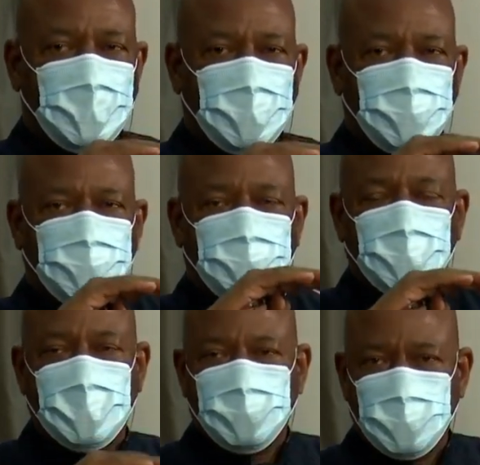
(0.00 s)
of
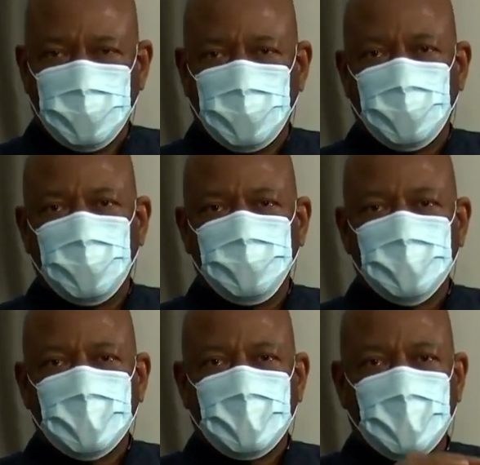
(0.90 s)
falling
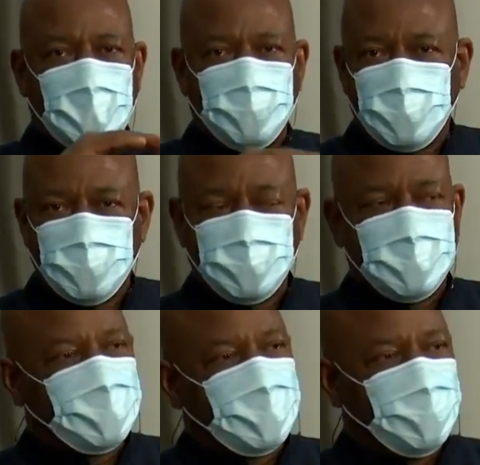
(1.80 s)
below a
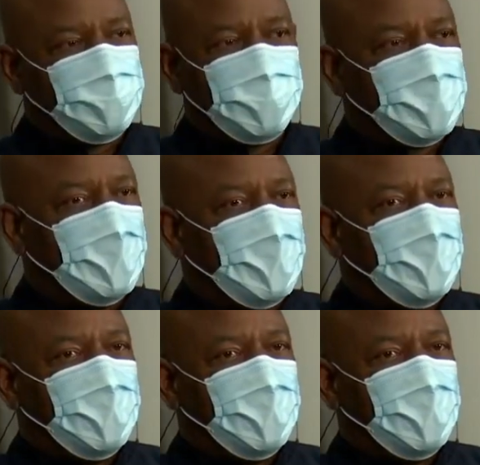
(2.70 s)
livelihood level,